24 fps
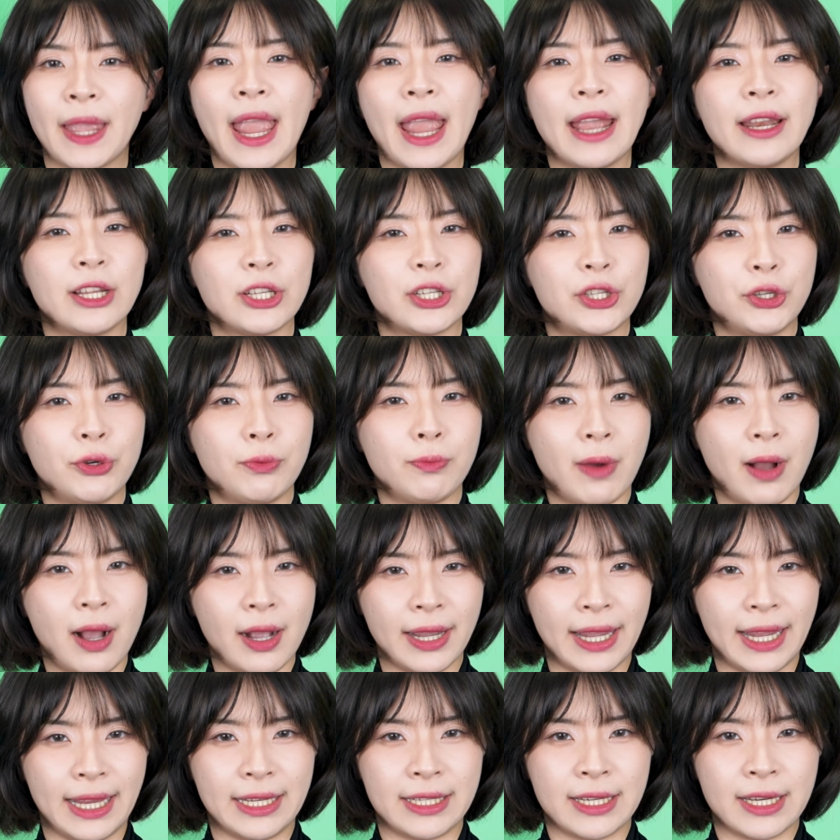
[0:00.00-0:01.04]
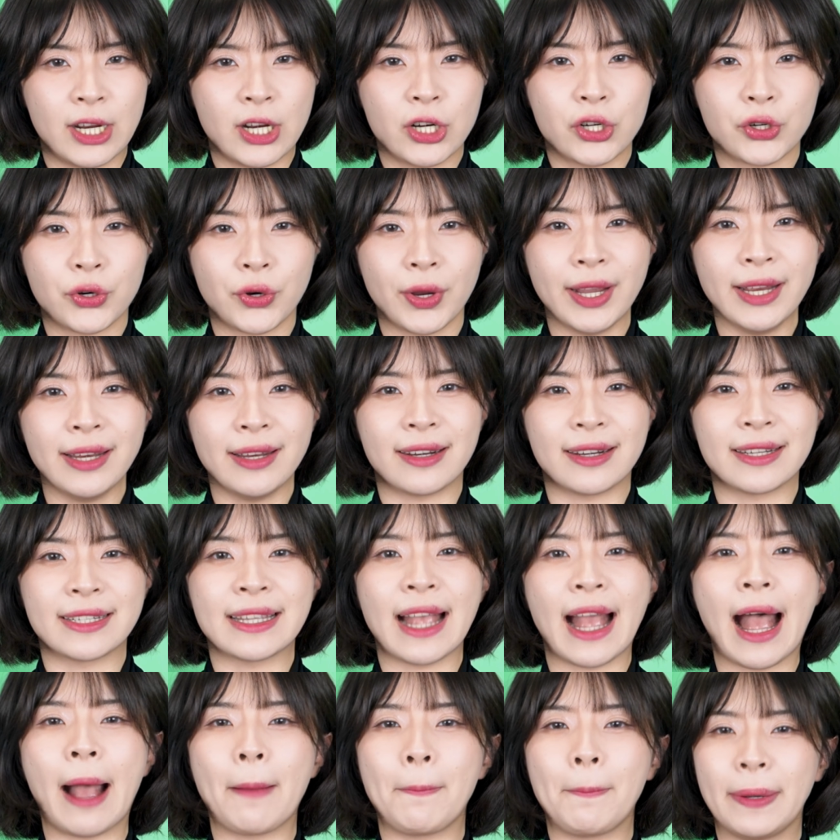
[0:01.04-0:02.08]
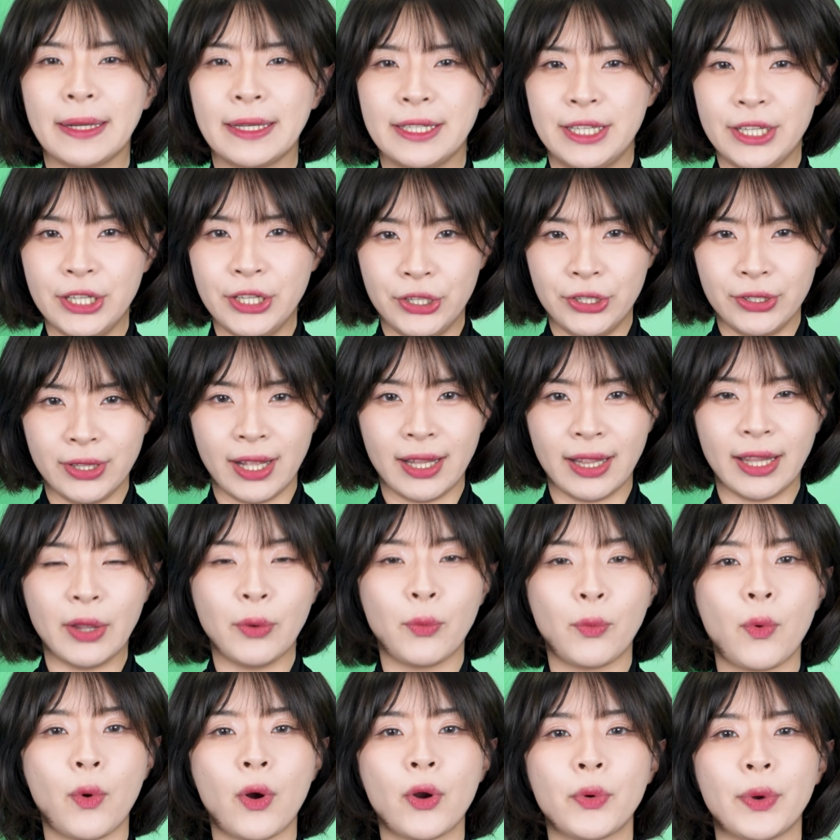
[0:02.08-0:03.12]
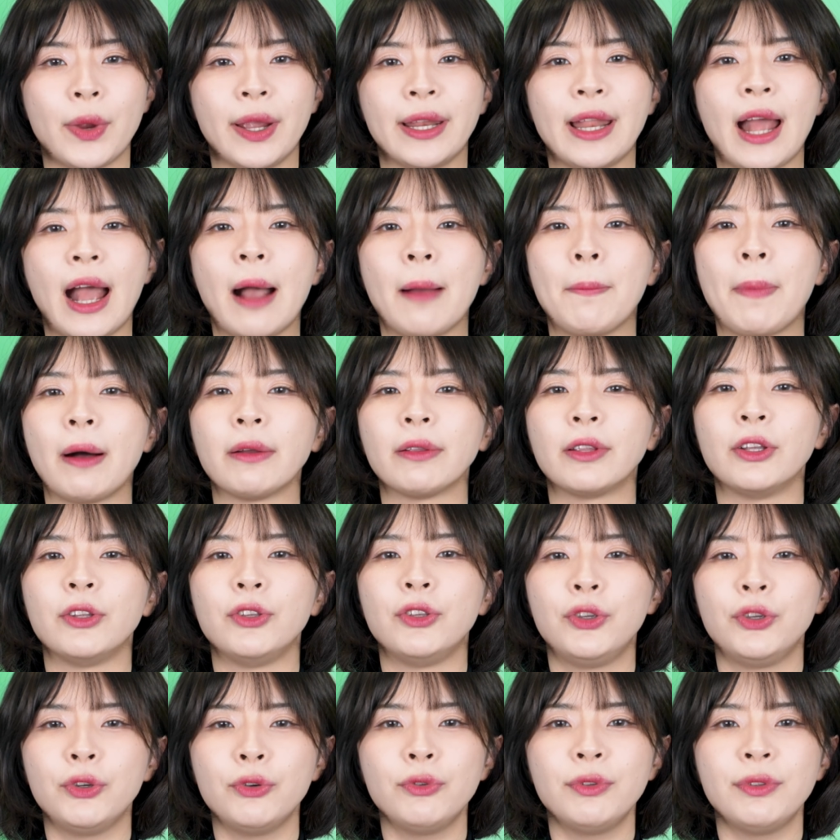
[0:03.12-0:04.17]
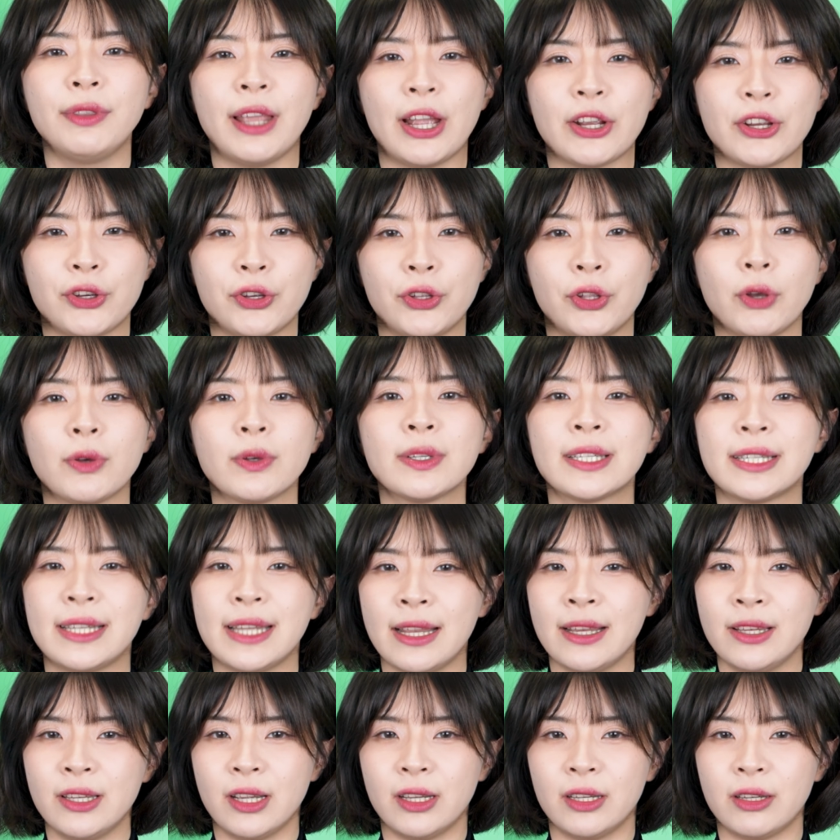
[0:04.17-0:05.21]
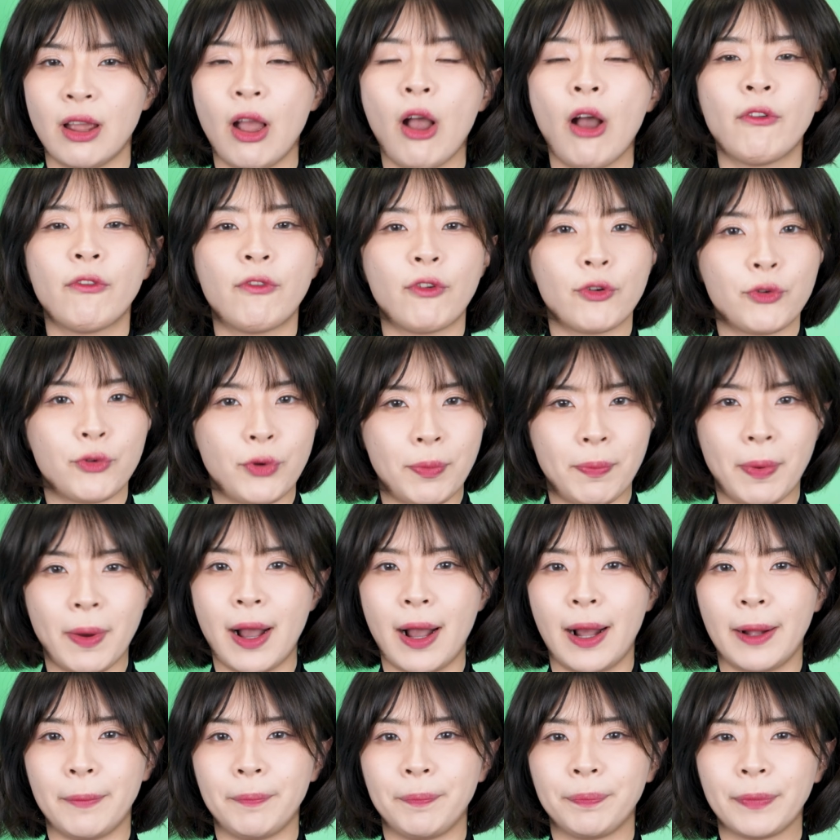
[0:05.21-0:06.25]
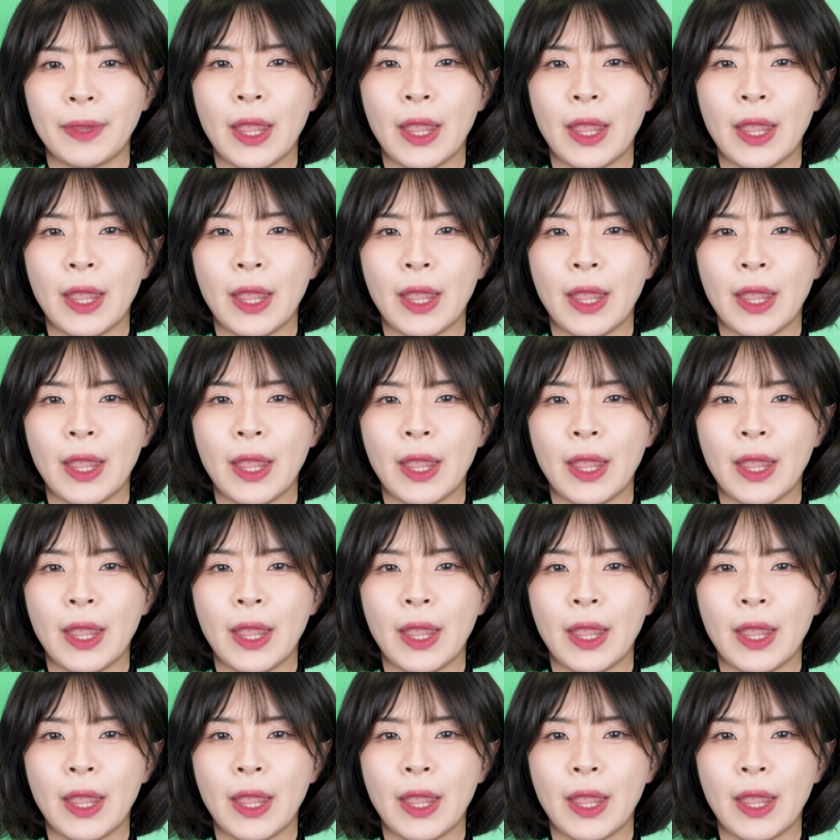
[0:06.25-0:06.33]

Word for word: In the steel market, traders are particularly worried about the new national standard for rebar,